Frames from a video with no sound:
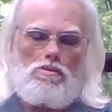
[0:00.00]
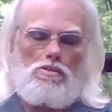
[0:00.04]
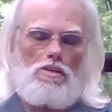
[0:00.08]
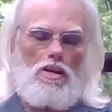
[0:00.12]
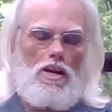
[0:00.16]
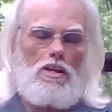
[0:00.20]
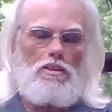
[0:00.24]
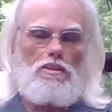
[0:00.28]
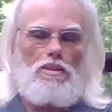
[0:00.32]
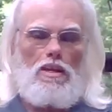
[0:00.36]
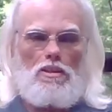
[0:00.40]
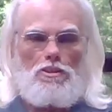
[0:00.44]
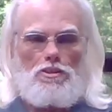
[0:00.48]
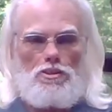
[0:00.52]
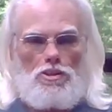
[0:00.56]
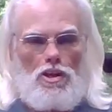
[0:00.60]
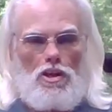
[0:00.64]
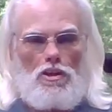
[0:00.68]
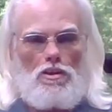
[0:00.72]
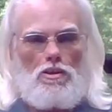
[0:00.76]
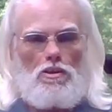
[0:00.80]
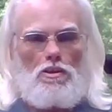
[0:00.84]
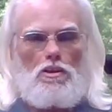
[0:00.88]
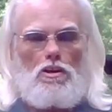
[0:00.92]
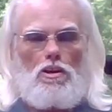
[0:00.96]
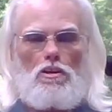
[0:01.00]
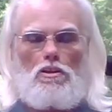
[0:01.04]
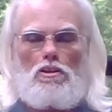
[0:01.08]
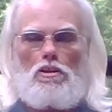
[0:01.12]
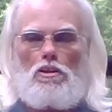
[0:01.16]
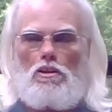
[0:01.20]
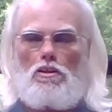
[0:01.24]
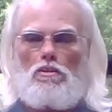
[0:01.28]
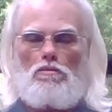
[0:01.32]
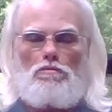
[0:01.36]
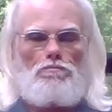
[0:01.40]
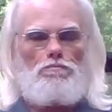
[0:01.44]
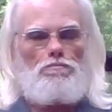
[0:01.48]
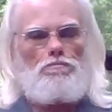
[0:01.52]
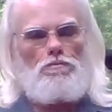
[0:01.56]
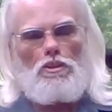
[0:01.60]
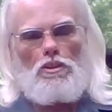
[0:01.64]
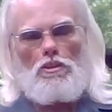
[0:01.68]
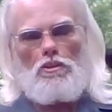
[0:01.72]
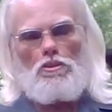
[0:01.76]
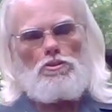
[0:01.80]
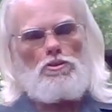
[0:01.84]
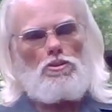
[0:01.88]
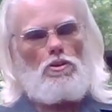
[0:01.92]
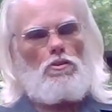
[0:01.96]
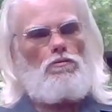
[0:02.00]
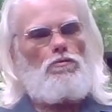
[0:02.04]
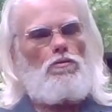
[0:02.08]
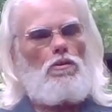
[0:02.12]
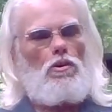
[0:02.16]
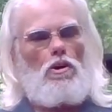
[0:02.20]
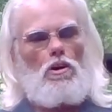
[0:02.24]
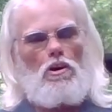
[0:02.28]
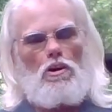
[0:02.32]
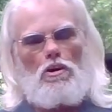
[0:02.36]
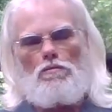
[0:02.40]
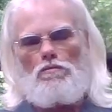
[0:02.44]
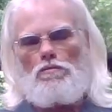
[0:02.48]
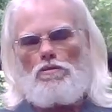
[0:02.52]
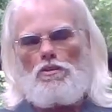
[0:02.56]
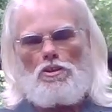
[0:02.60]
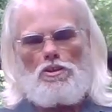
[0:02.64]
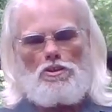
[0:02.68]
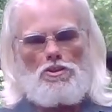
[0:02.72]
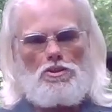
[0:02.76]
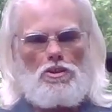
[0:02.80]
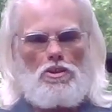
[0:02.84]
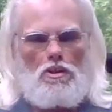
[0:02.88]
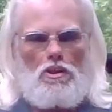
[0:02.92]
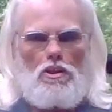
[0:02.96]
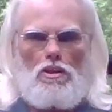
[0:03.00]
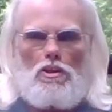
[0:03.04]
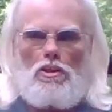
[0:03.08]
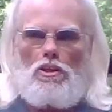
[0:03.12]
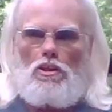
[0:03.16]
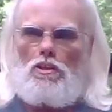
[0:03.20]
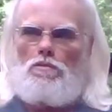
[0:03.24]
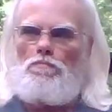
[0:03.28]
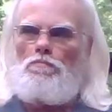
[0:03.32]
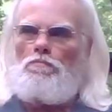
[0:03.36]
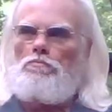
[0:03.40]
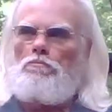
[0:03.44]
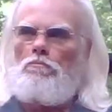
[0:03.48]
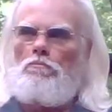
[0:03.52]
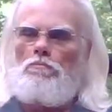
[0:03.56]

I had that taken care of. So far, everything's good.